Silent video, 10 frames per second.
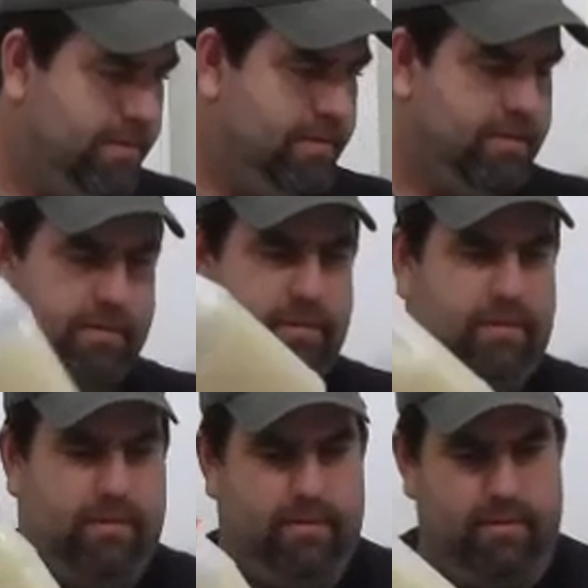
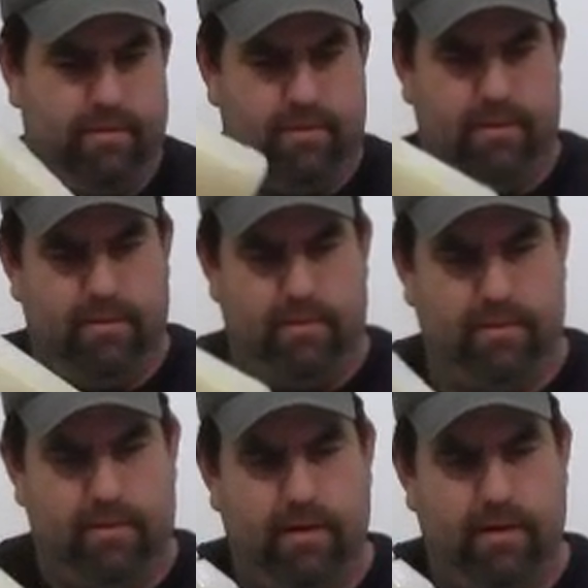Nobody speaks.